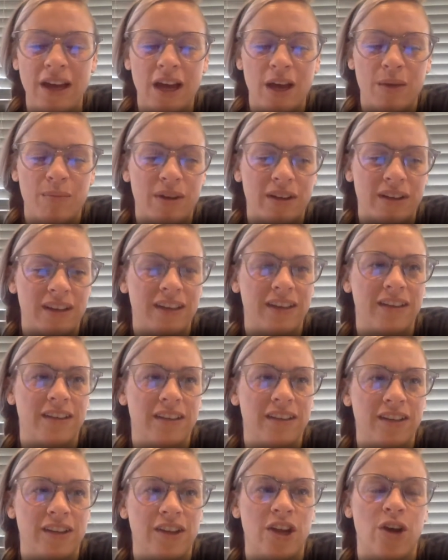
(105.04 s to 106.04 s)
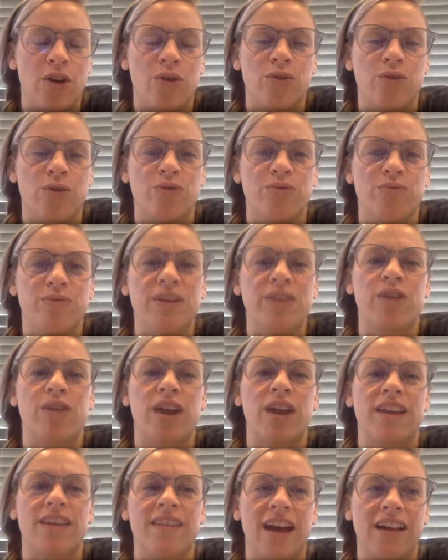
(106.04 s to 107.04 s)
But, you know, me
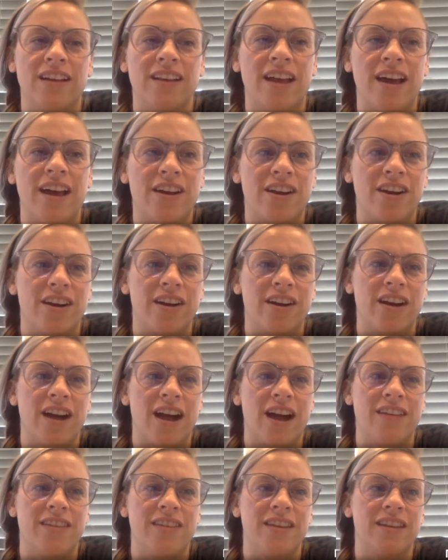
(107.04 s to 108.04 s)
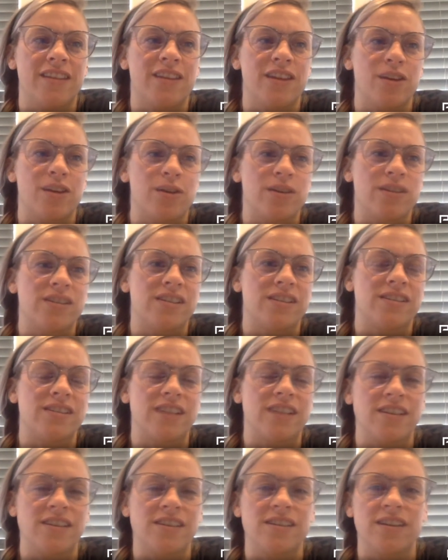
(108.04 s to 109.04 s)
writing that letter, I think there was a
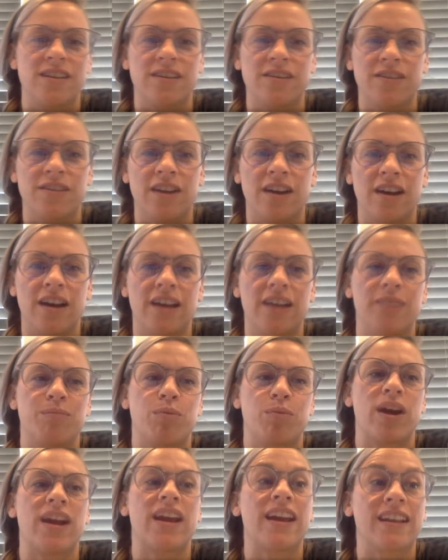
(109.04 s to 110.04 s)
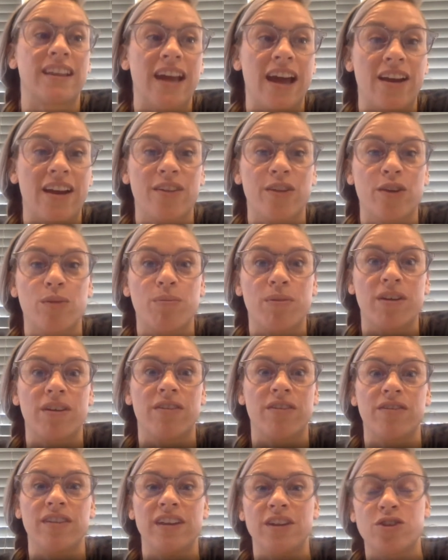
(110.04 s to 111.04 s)
sense of breaking down a little bit
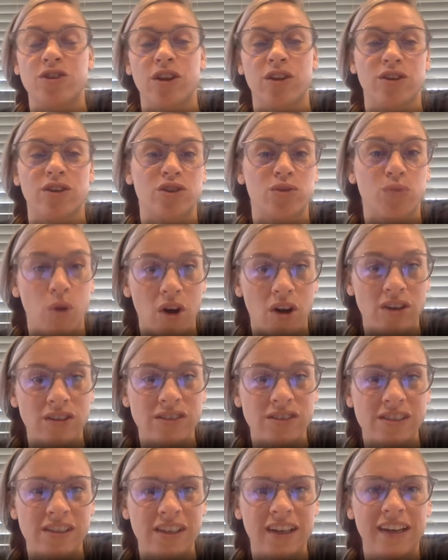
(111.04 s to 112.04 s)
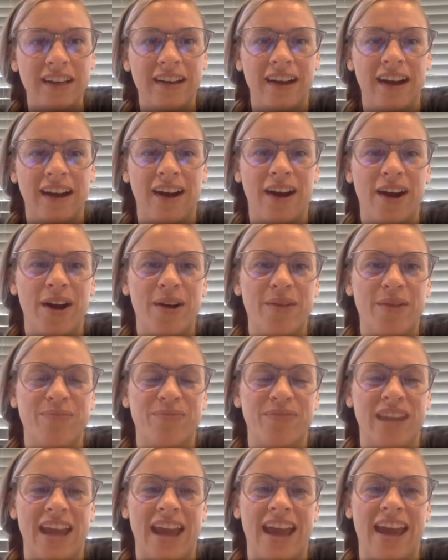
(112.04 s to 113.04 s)
of each other's walls
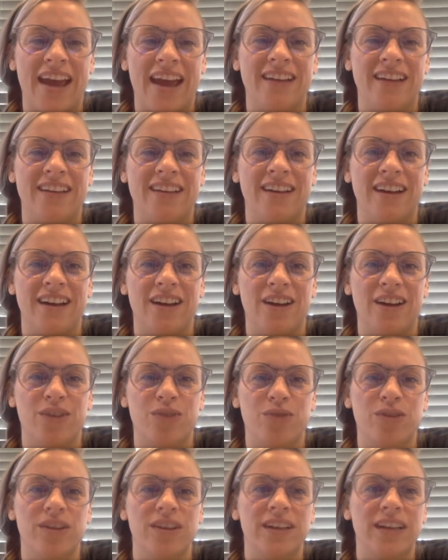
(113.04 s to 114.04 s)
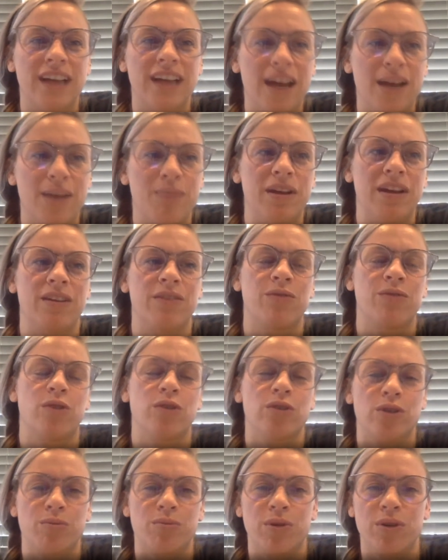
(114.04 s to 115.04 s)
and really kind of being
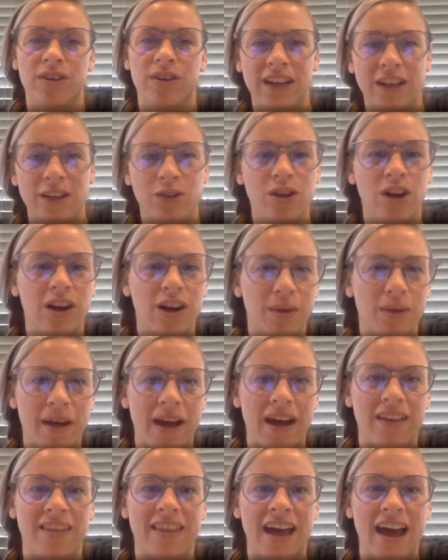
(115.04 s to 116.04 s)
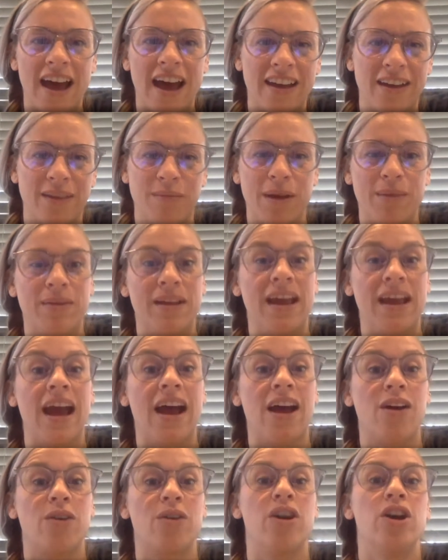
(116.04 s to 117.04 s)
vulnerable. Can you talk about that and maybe
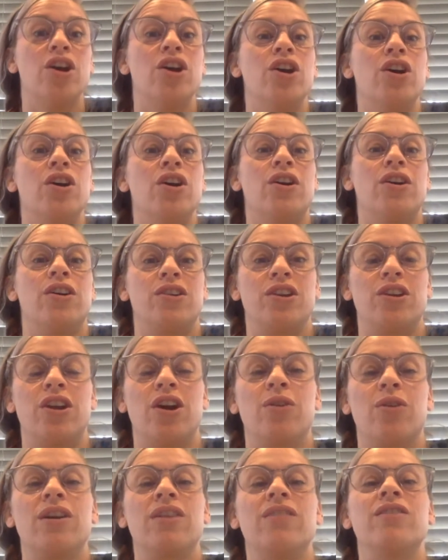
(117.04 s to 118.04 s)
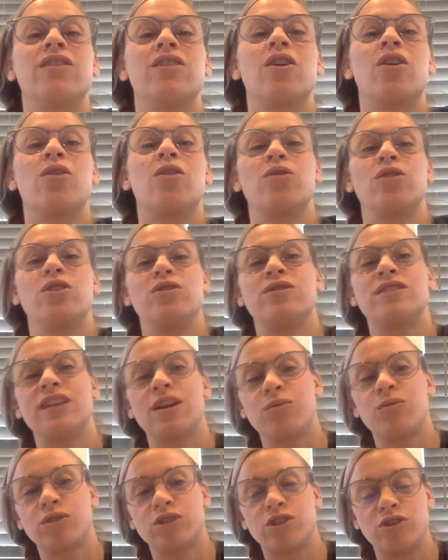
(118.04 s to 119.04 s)
how, you know, even though you
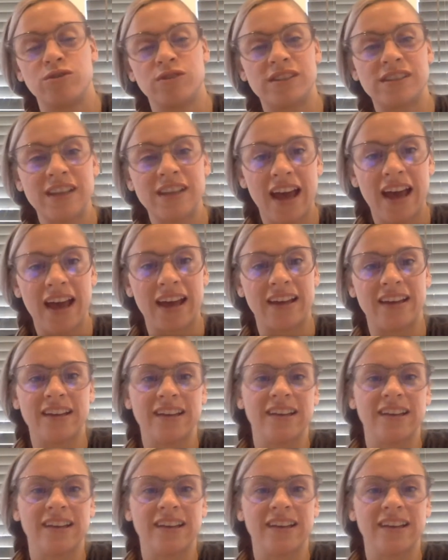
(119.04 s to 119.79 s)
said what you said,